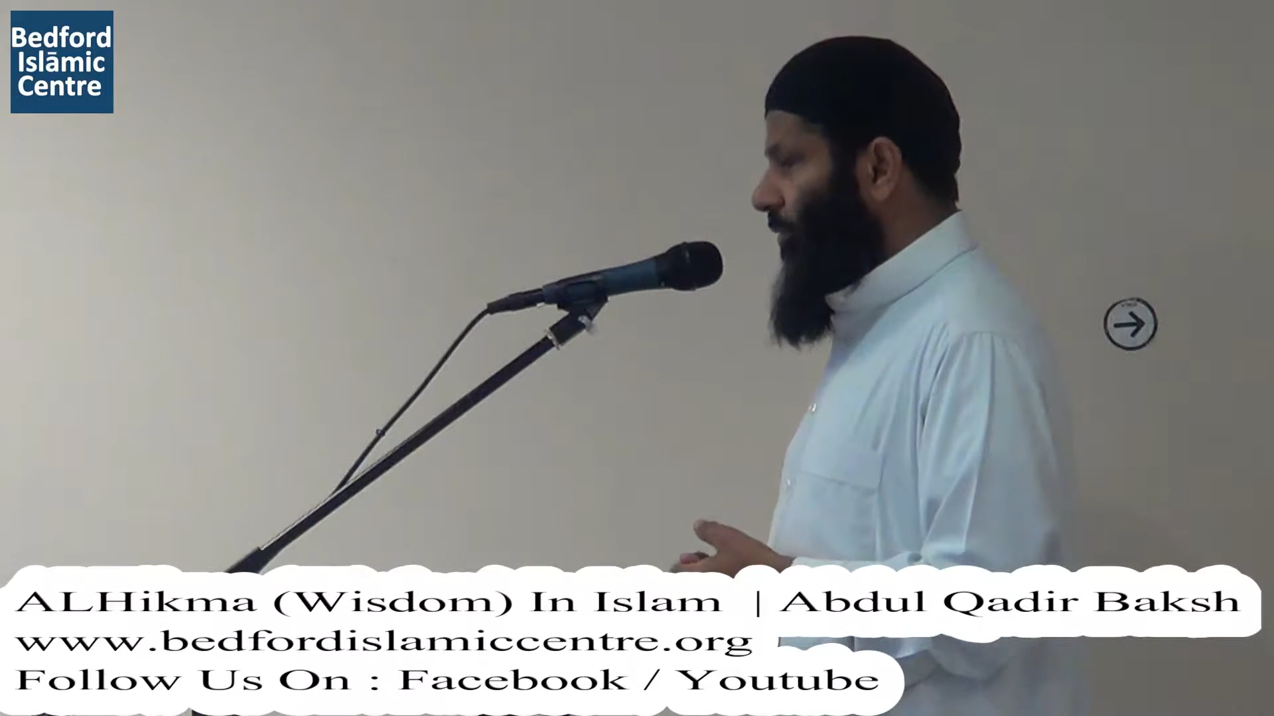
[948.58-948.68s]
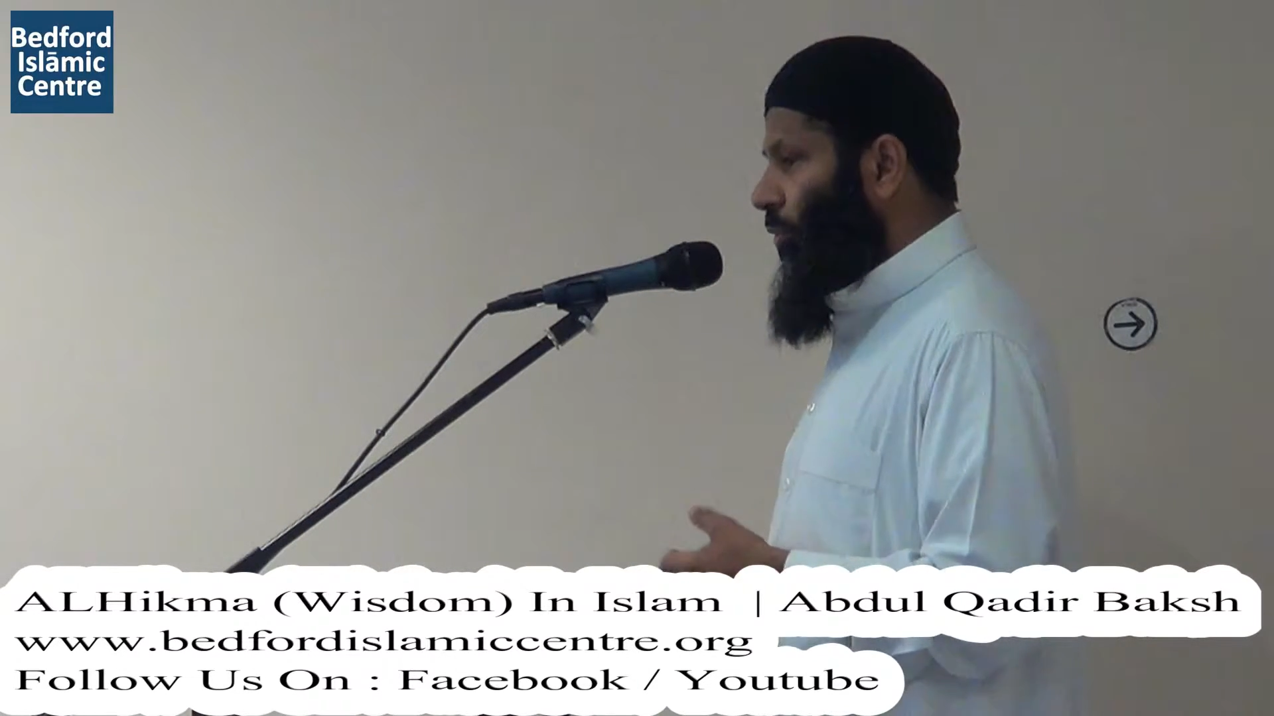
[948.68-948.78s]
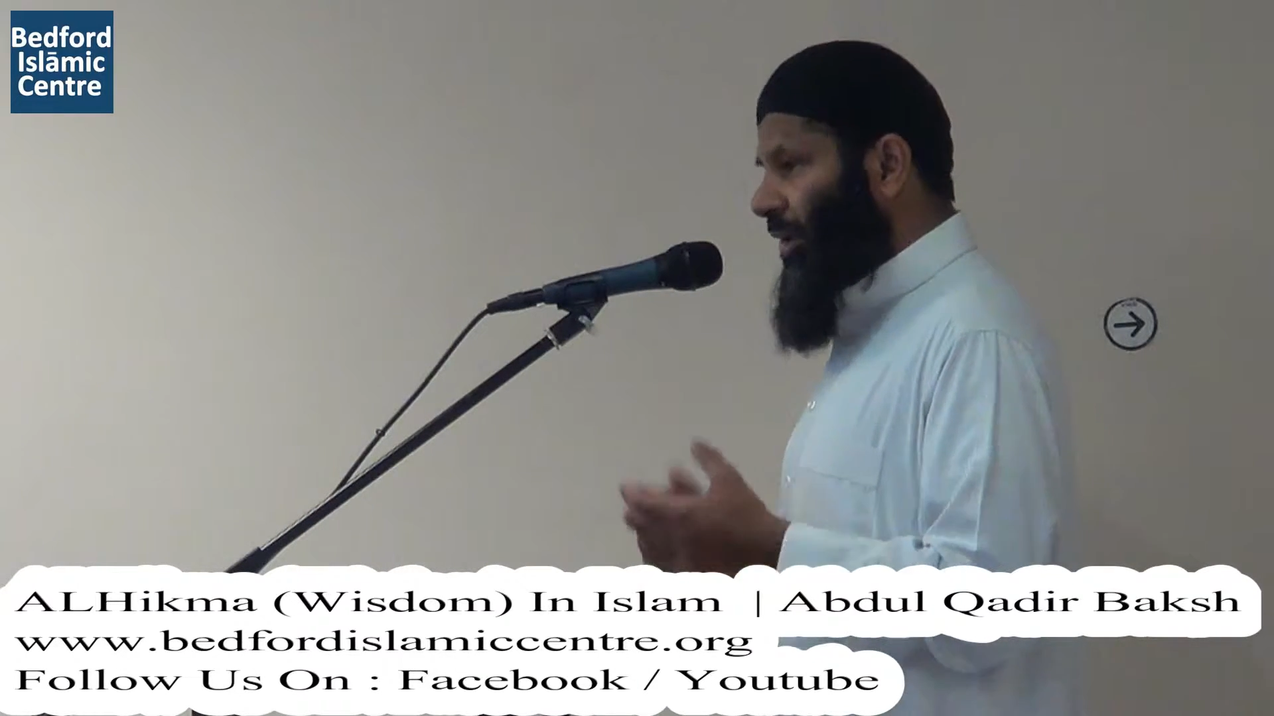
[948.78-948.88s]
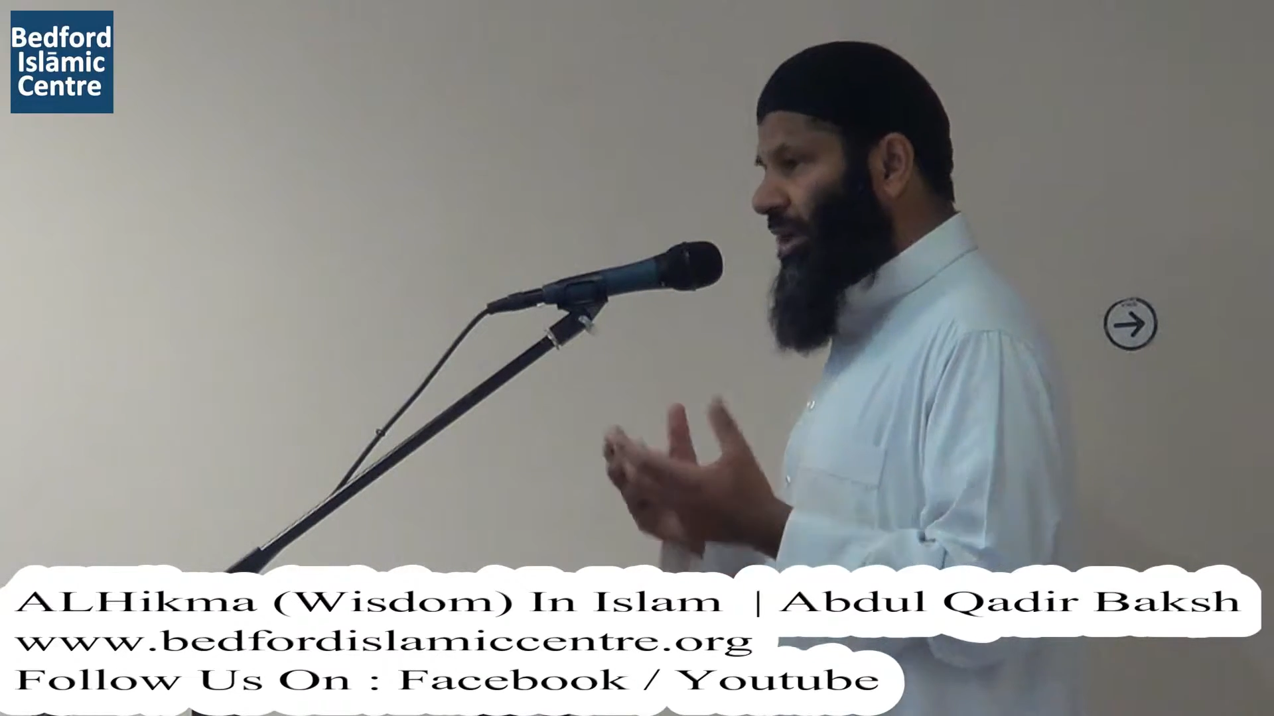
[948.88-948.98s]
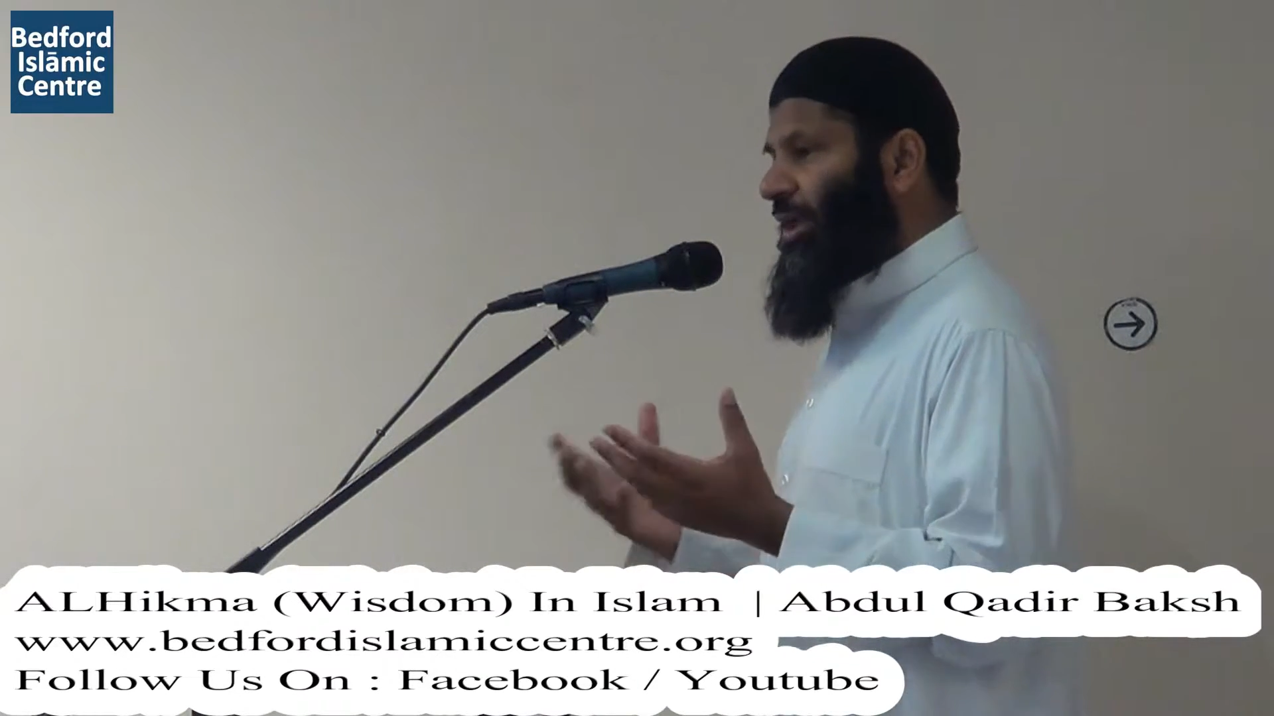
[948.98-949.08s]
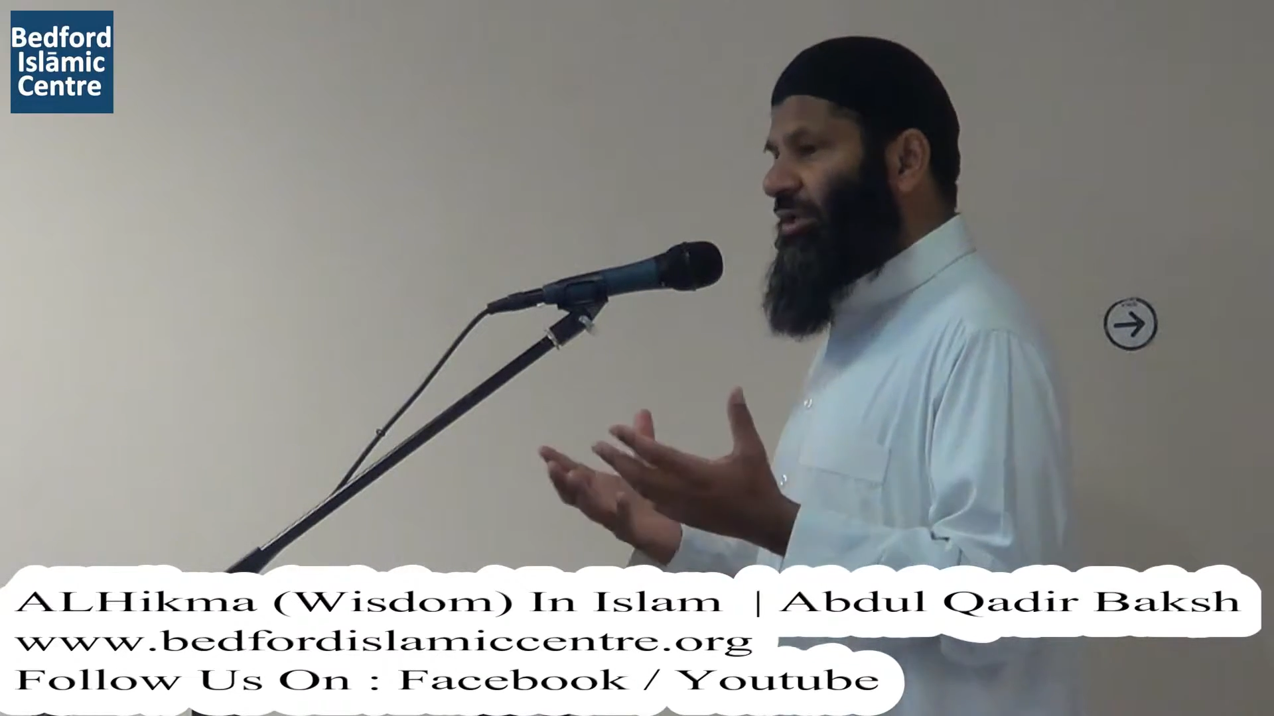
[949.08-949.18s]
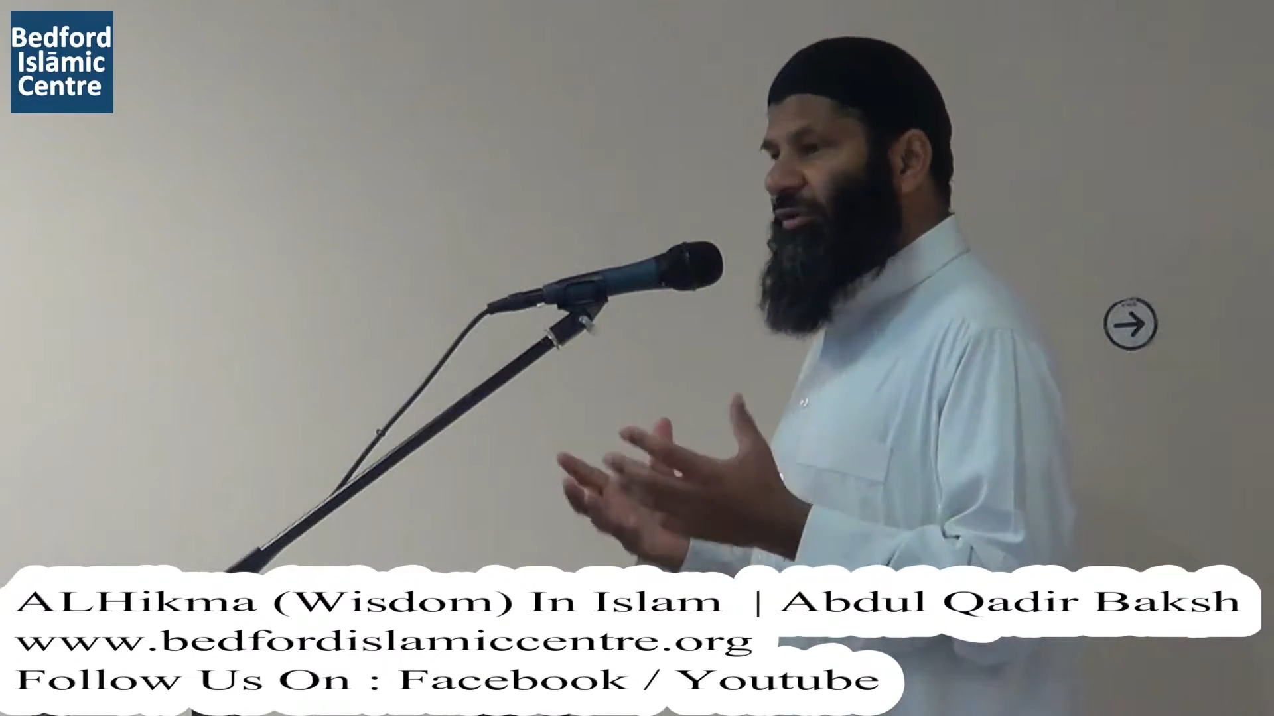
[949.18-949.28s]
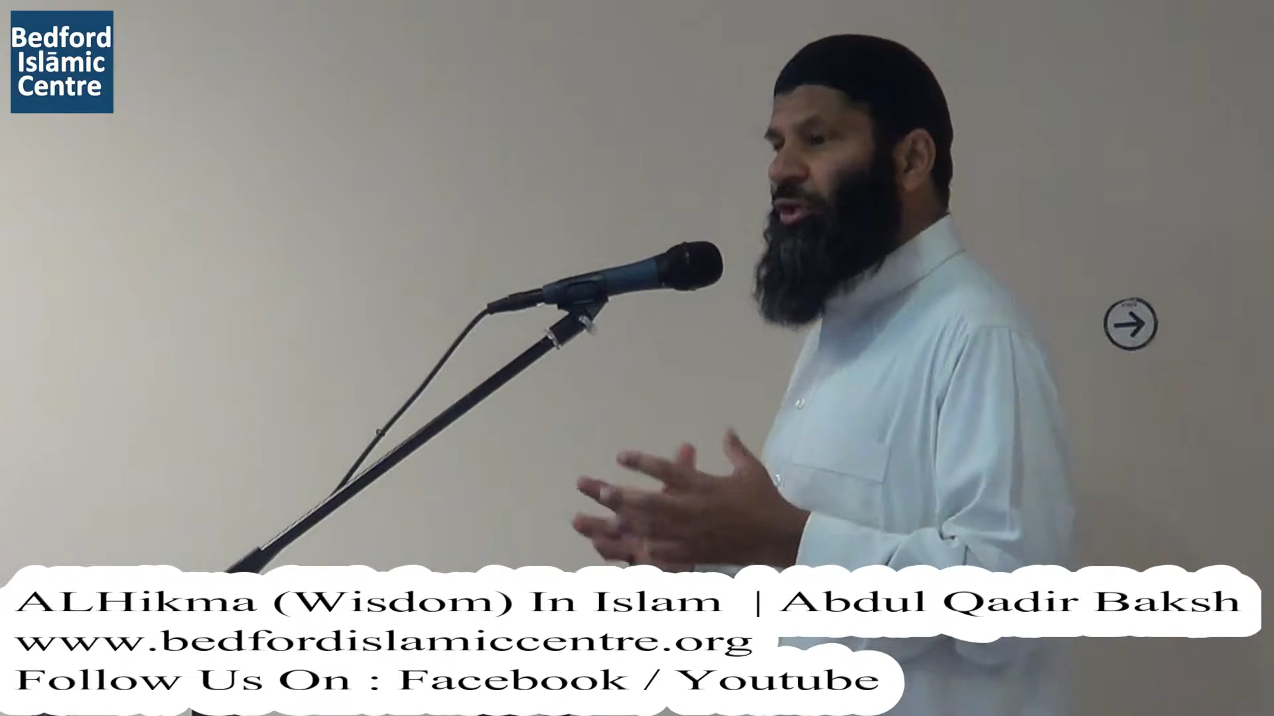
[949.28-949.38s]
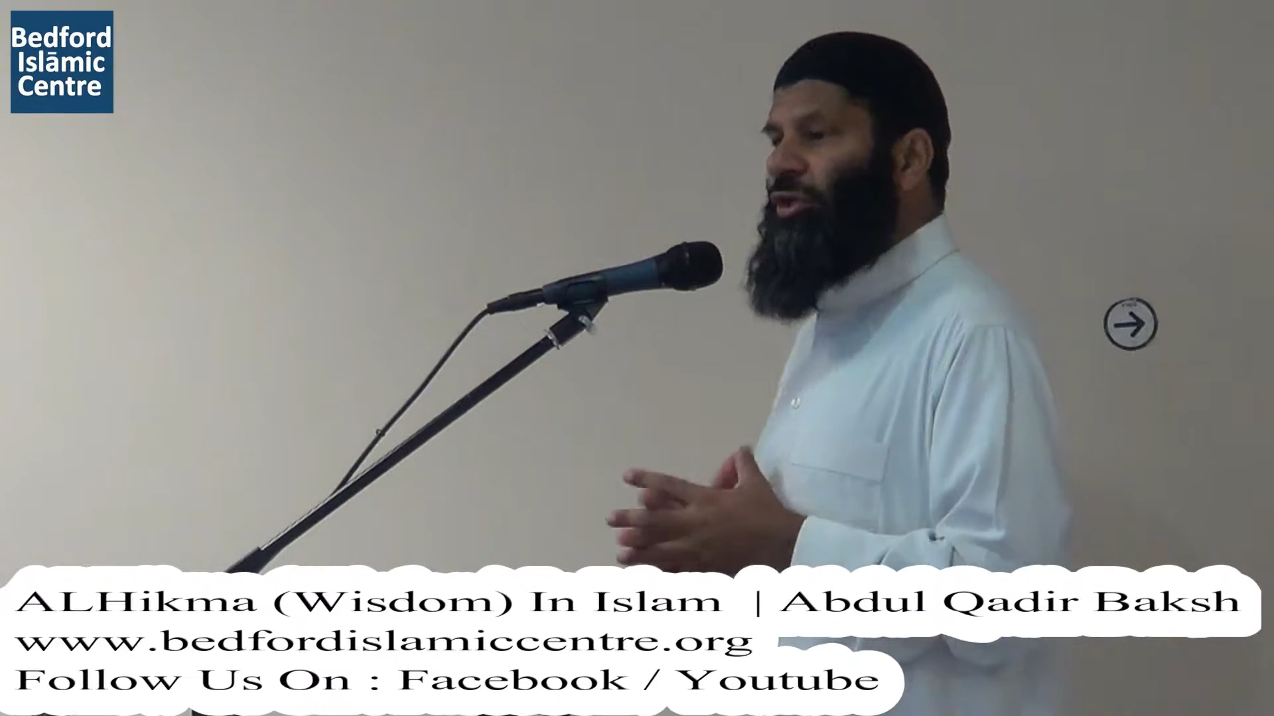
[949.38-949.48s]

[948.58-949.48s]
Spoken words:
What kind of an